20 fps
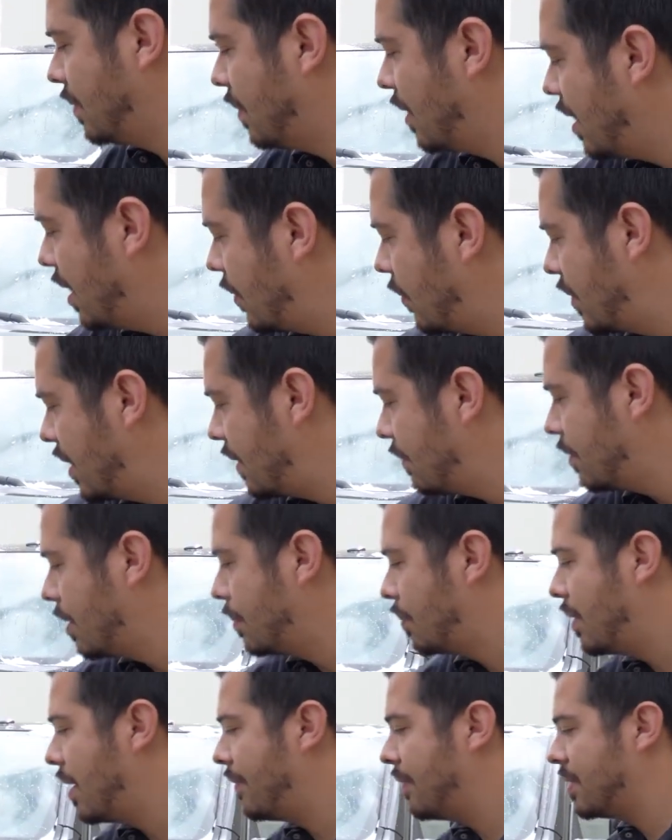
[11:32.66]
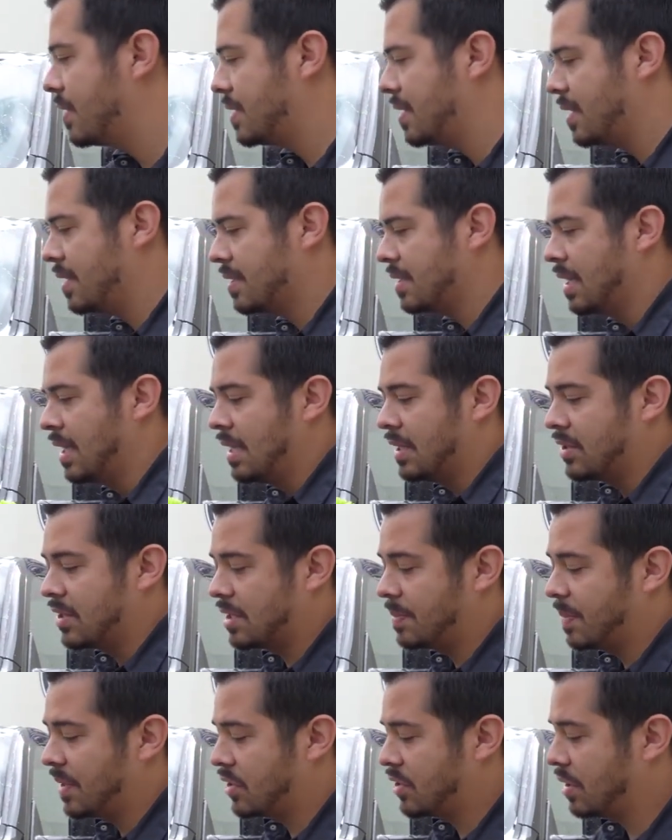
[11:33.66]
and right, whatever your preference is,
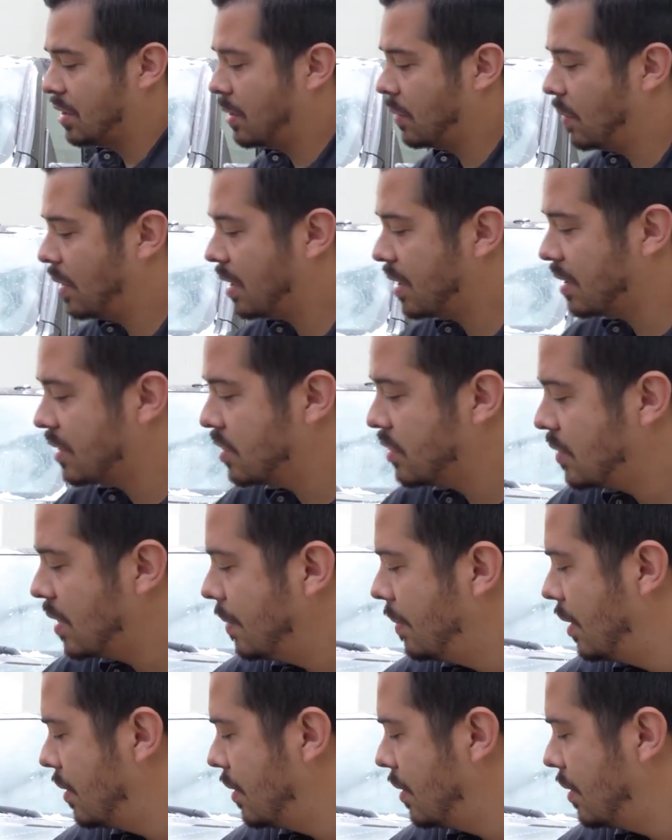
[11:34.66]
just make sure to work in straight